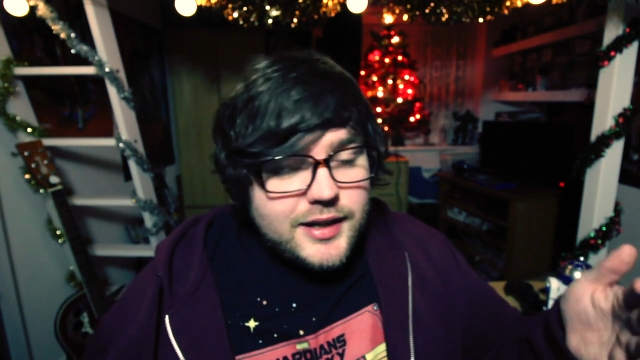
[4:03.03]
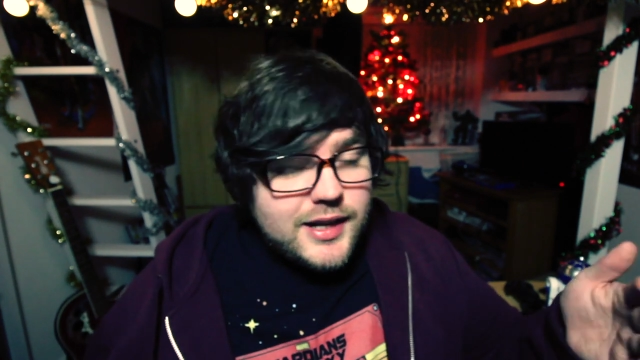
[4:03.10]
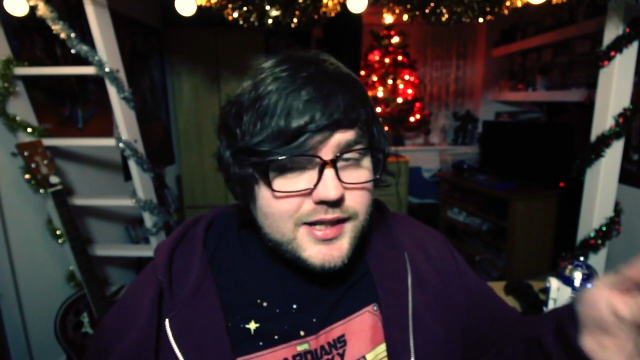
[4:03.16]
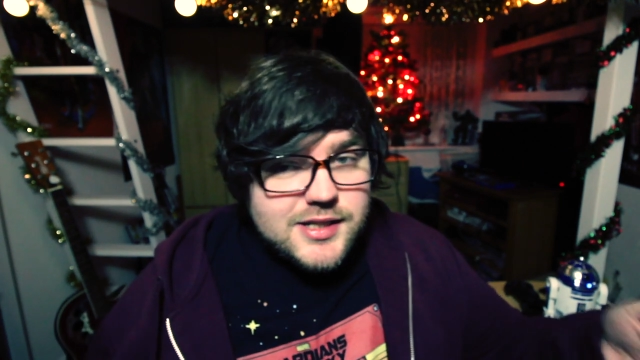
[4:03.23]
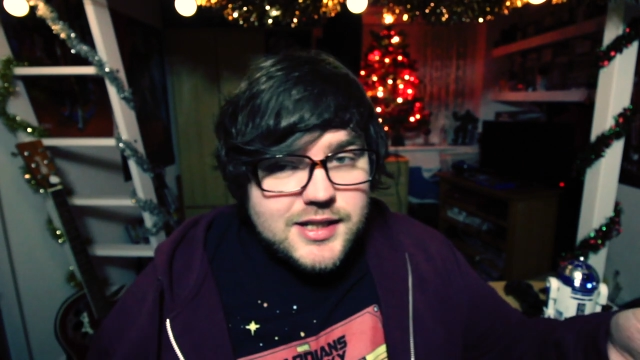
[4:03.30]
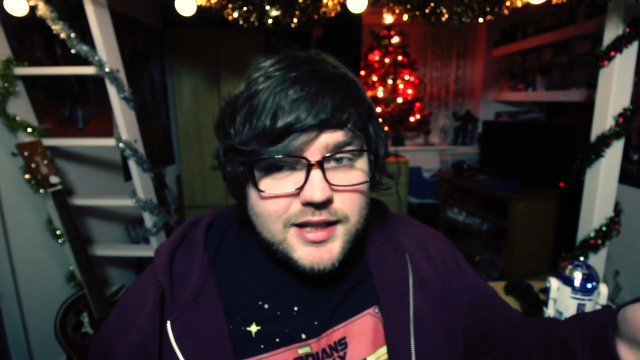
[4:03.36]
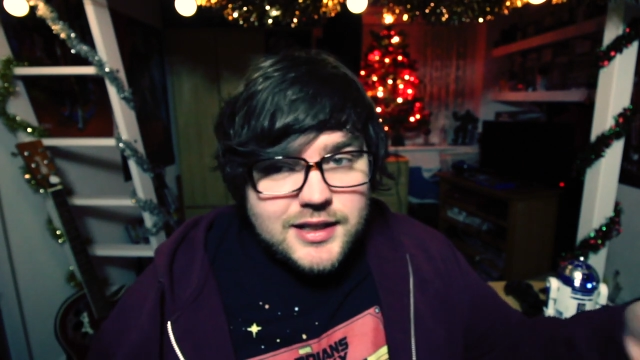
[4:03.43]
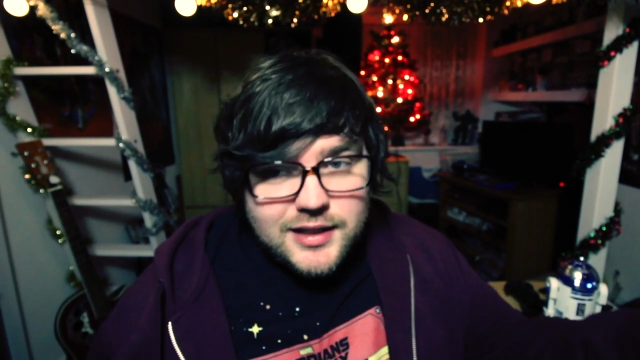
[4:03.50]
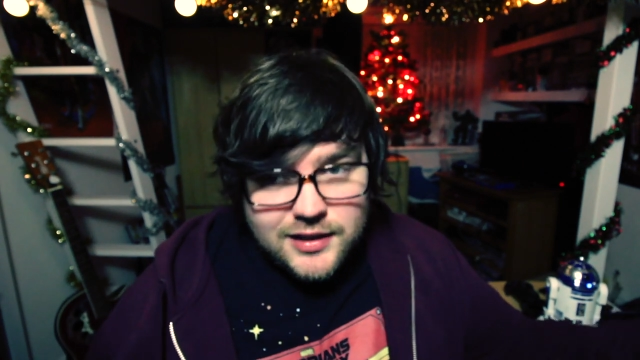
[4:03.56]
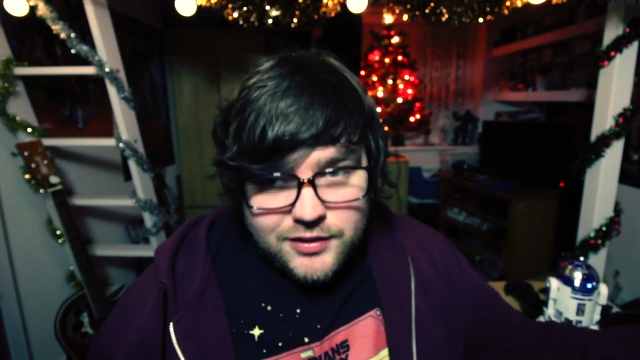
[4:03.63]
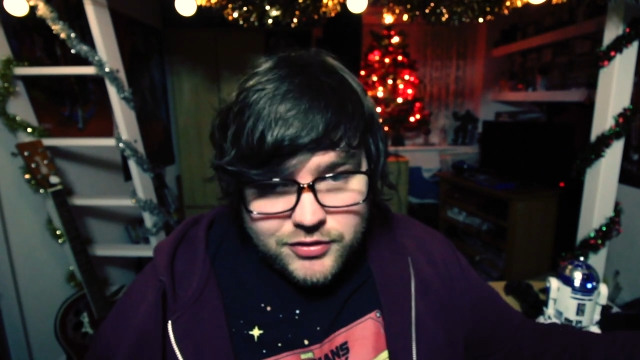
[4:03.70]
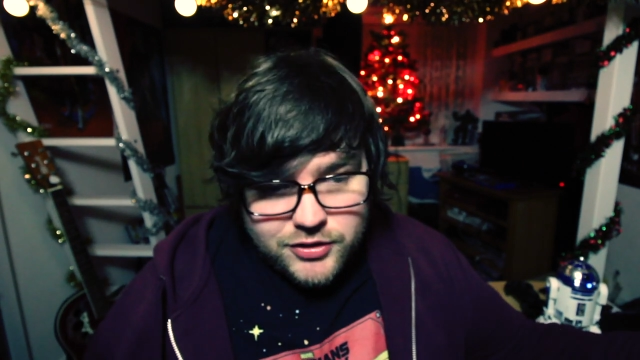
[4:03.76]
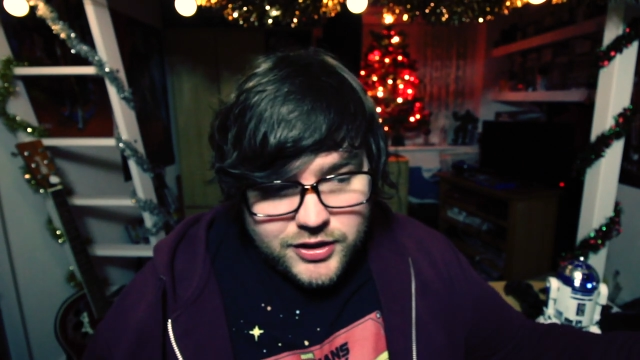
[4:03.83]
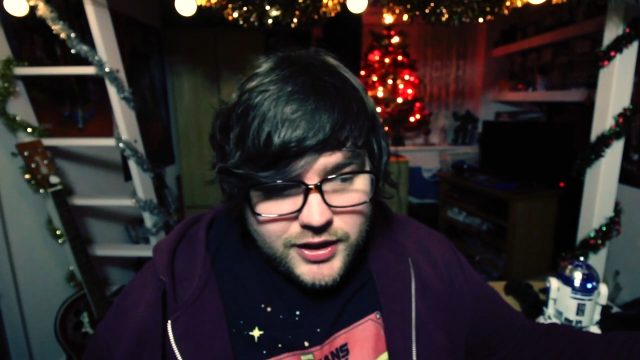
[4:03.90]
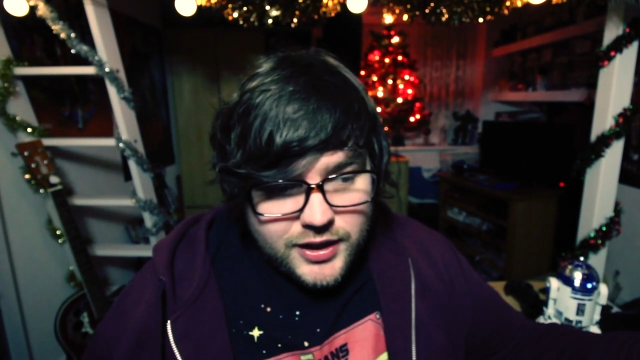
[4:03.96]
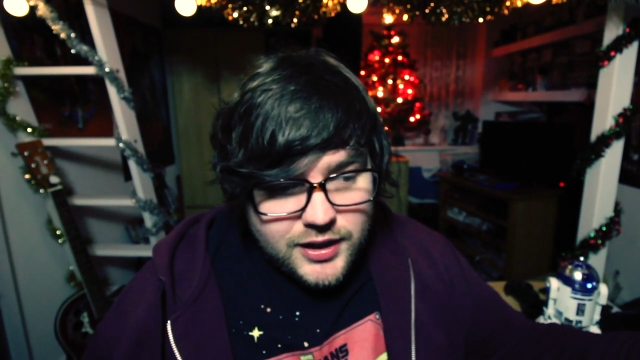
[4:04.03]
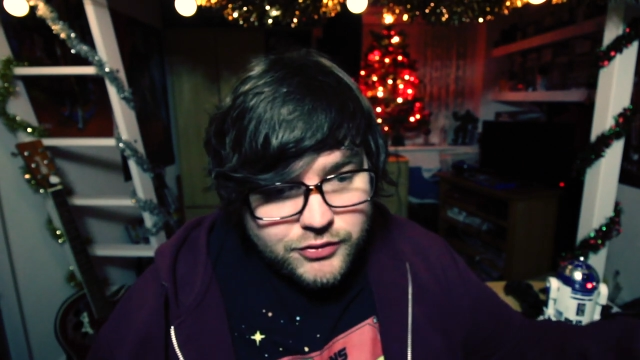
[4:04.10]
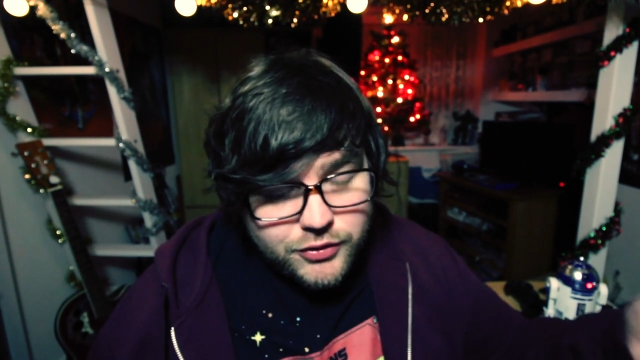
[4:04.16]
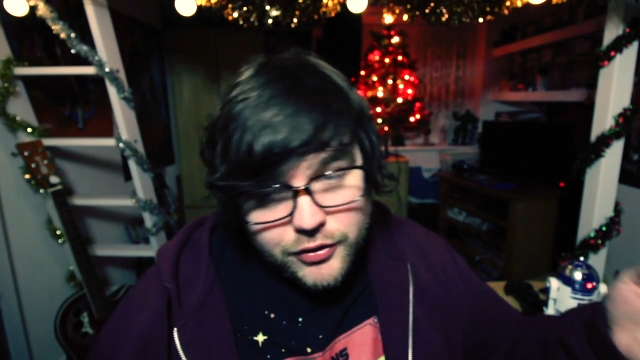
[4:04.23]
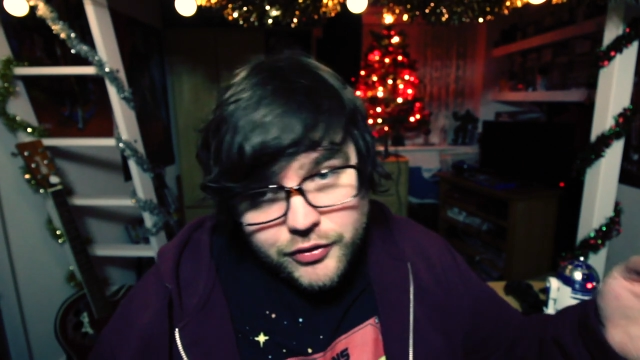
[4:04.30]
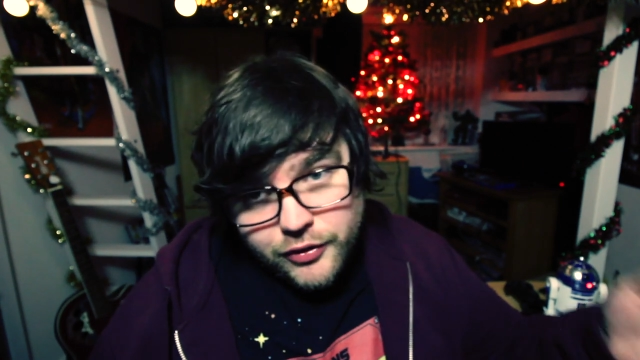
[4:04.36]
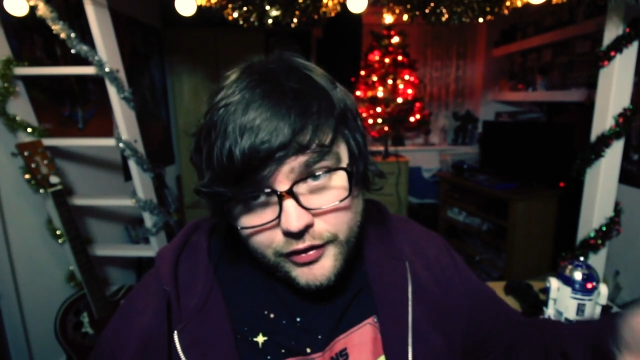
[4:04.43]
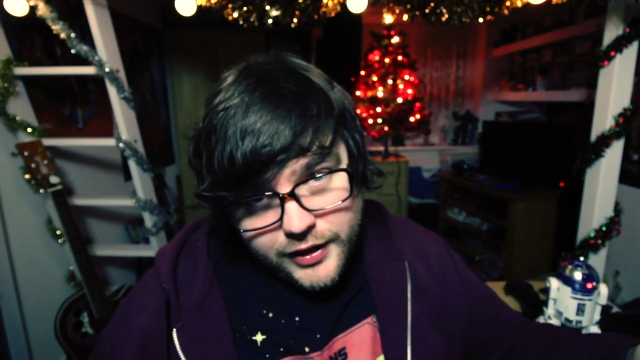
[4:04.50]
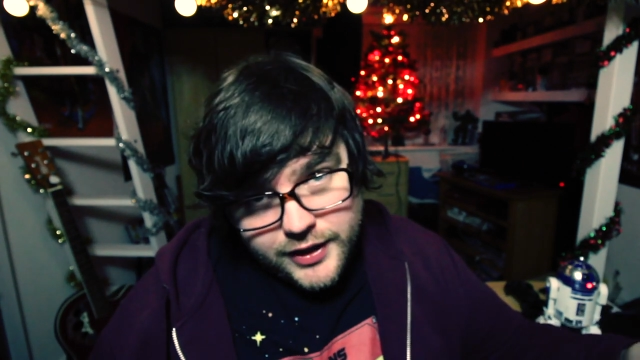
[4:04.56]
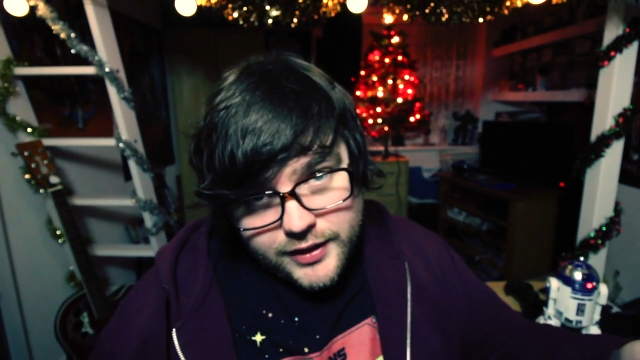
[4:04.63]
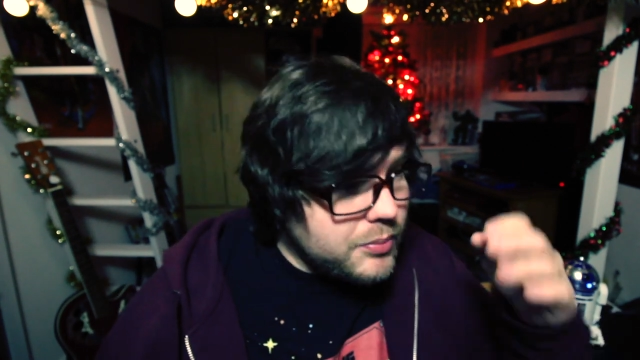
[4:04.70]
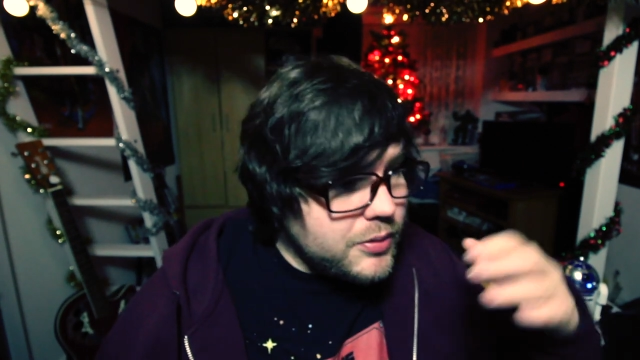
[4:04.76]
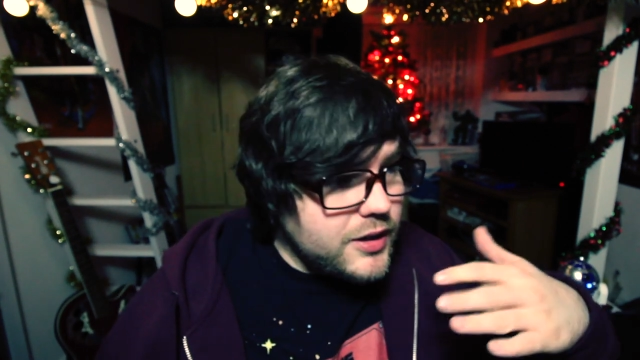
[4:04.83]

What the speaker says: next day delivery for free.